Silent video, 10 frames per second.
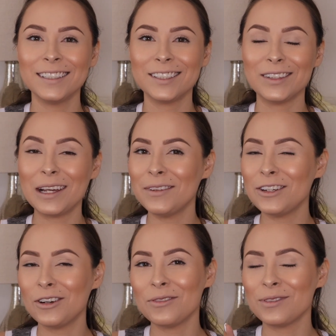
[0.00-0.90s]
So let
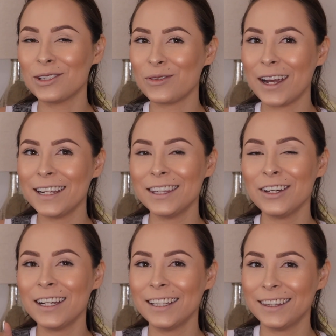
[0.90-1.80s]
me know if you tried
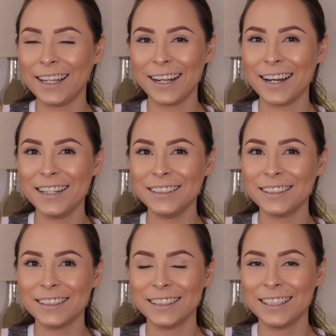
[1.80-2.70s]
the
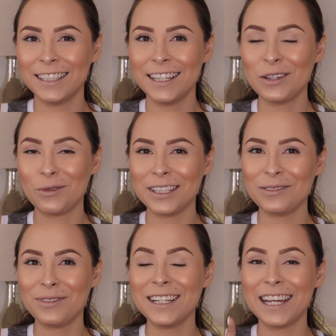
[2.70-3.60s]
lentejas
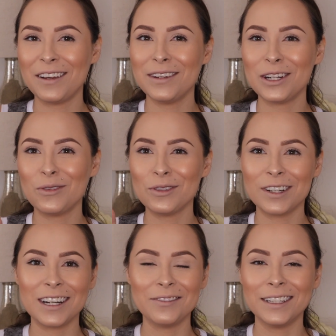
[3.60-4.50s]
recipe. Let me know in
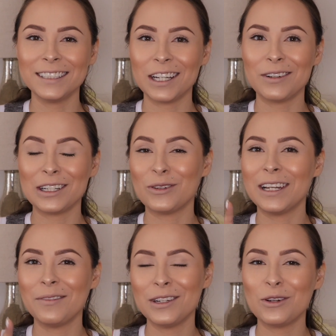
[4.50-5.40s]
the comments. I want to know,
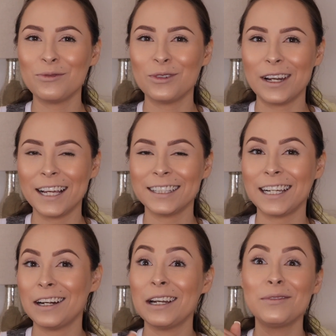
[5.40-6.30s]
and let me know if you liked
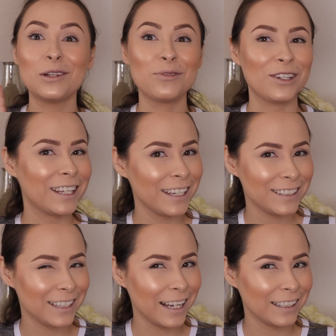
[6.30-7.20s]
it. Let me know if your
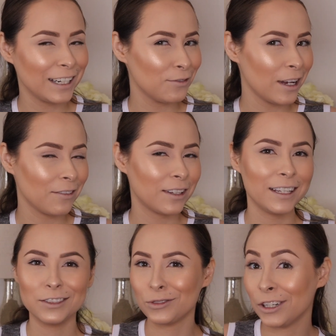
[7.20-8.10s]
kids liked it, if you have
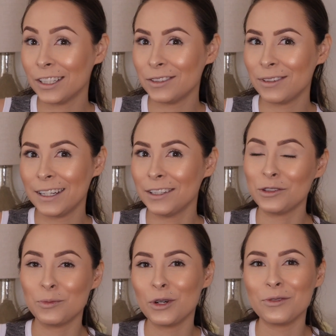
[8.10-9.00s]
kids, your
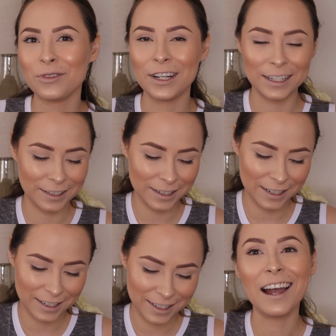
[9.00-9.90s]
husband, your
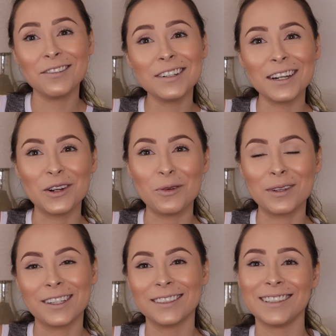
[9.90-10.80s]
boyfriend. I want to know
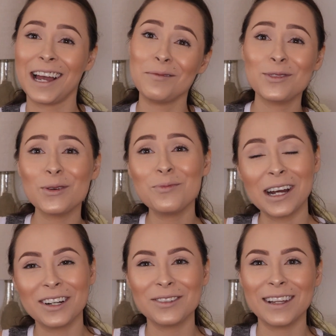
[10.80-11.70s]
because I'm so
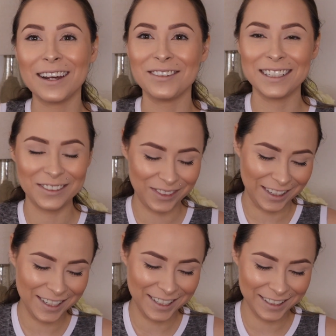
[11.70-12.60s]
proud of that
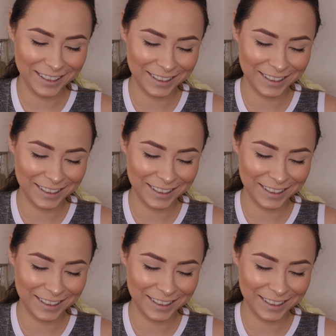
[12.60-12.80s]
recipe.